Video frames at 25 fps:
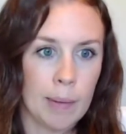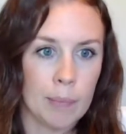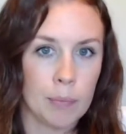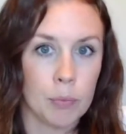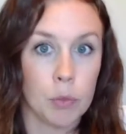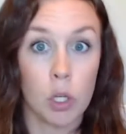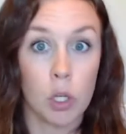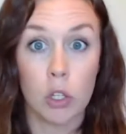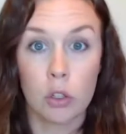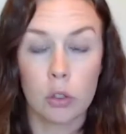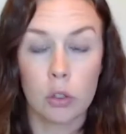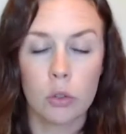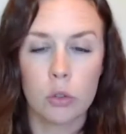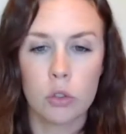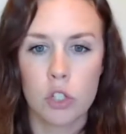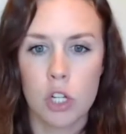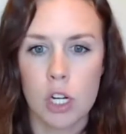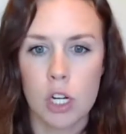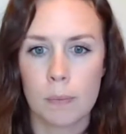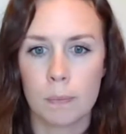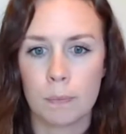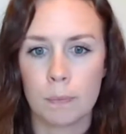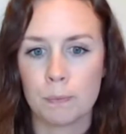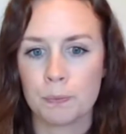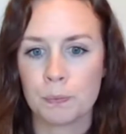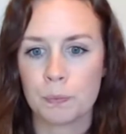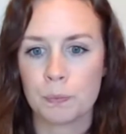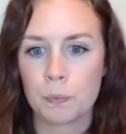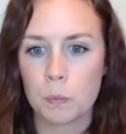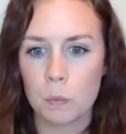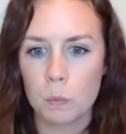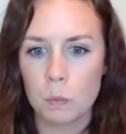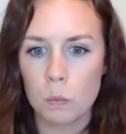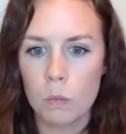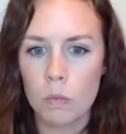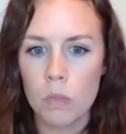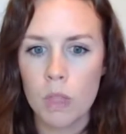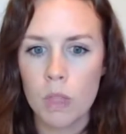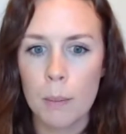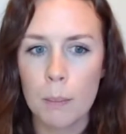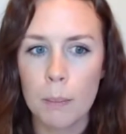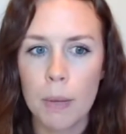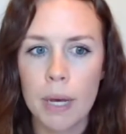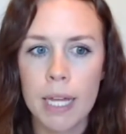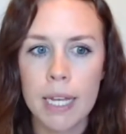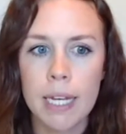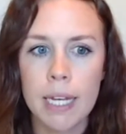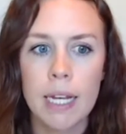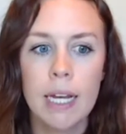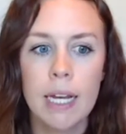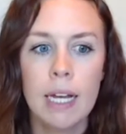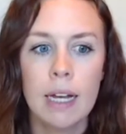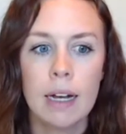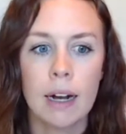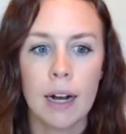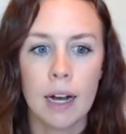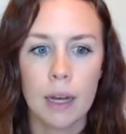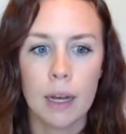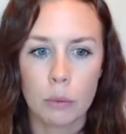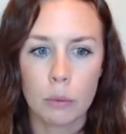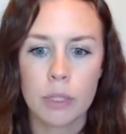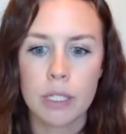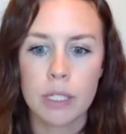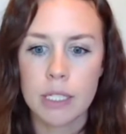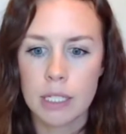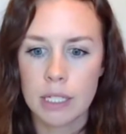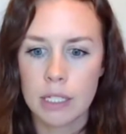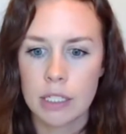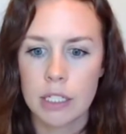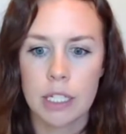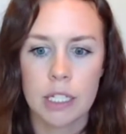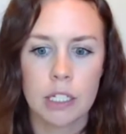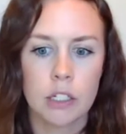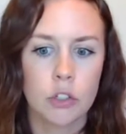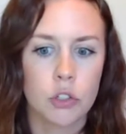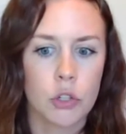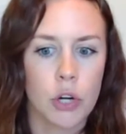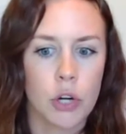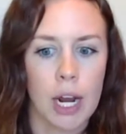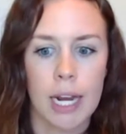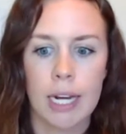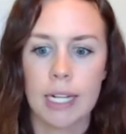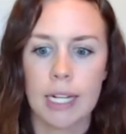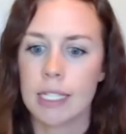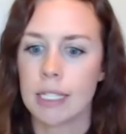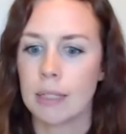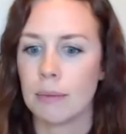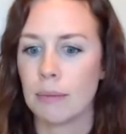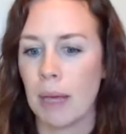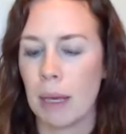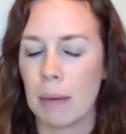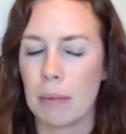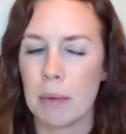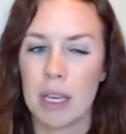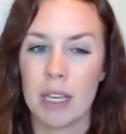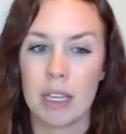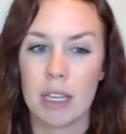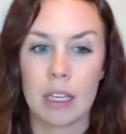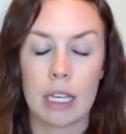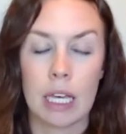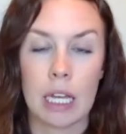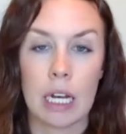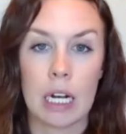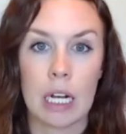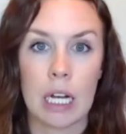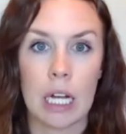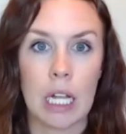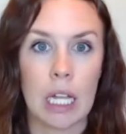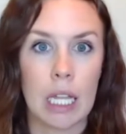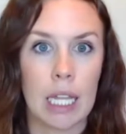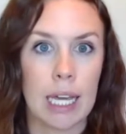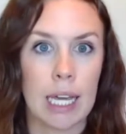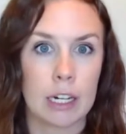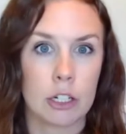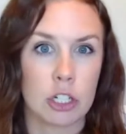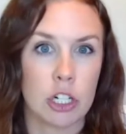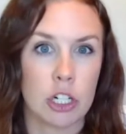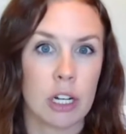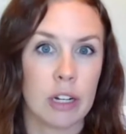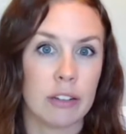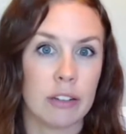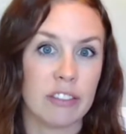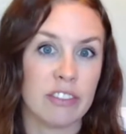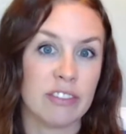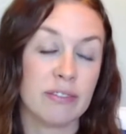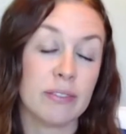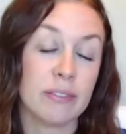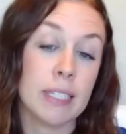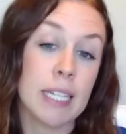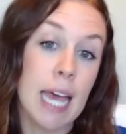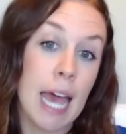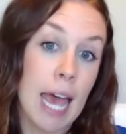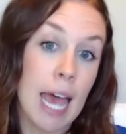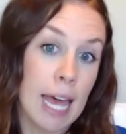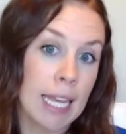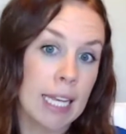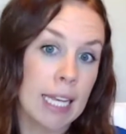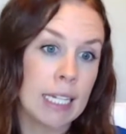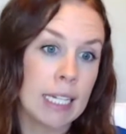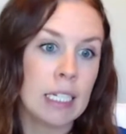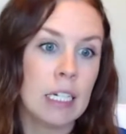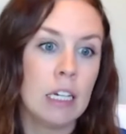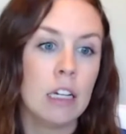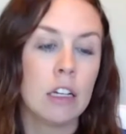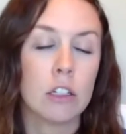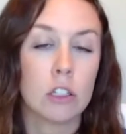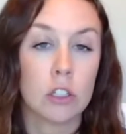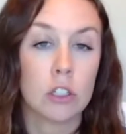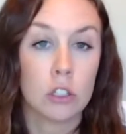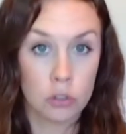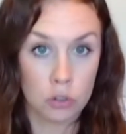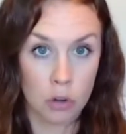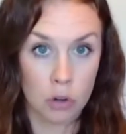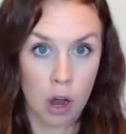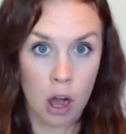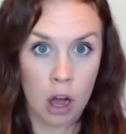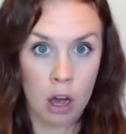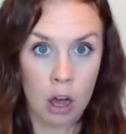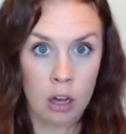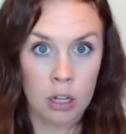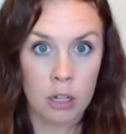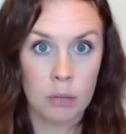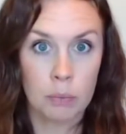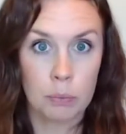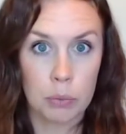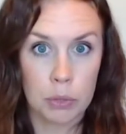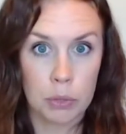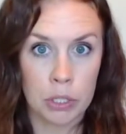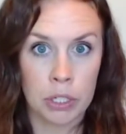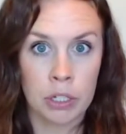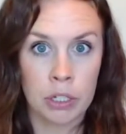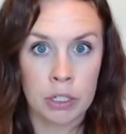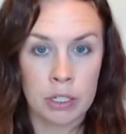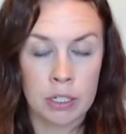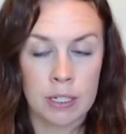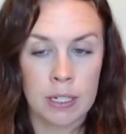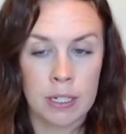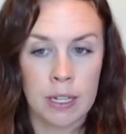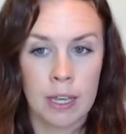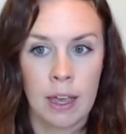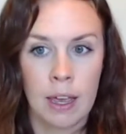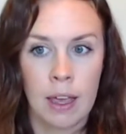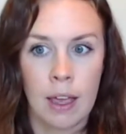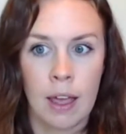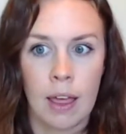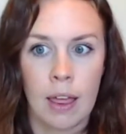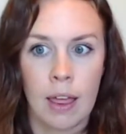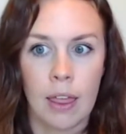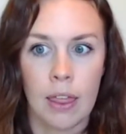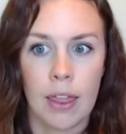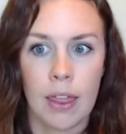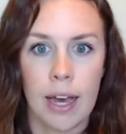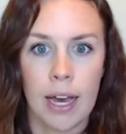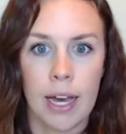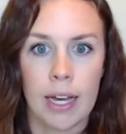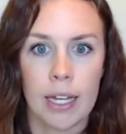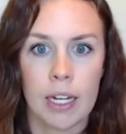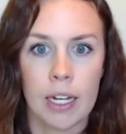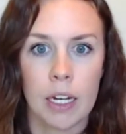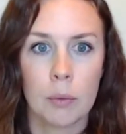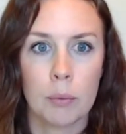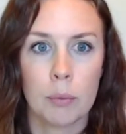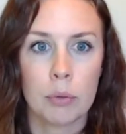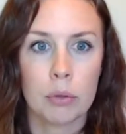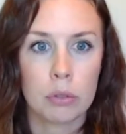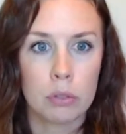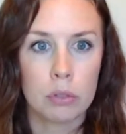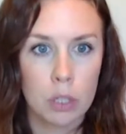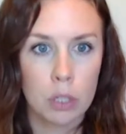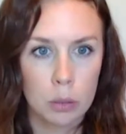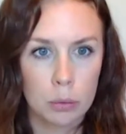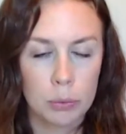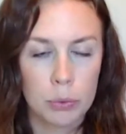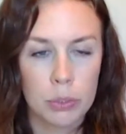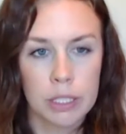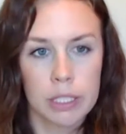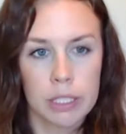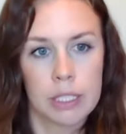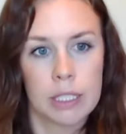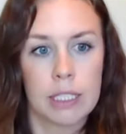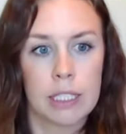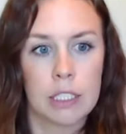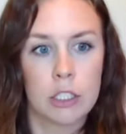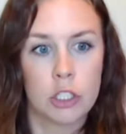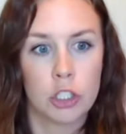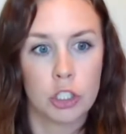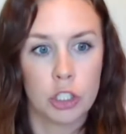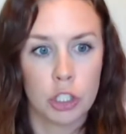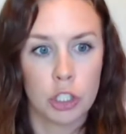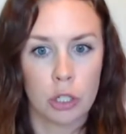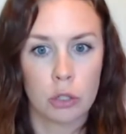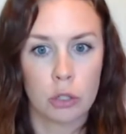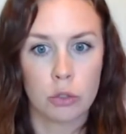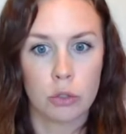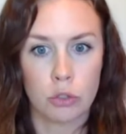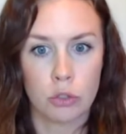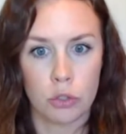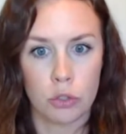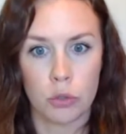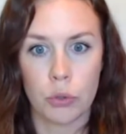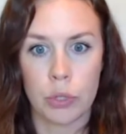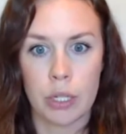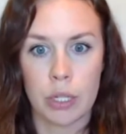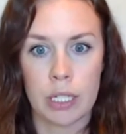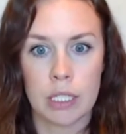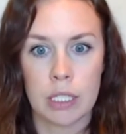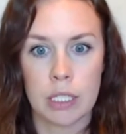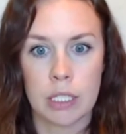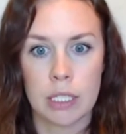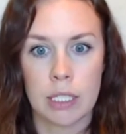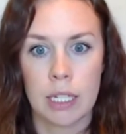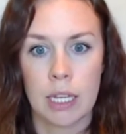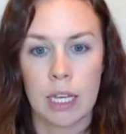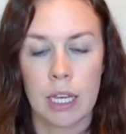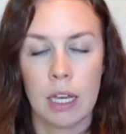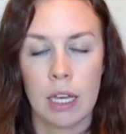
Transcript: conclusion. But I would suggest trying to maybe get a collection of 10 strong books that appropriately show students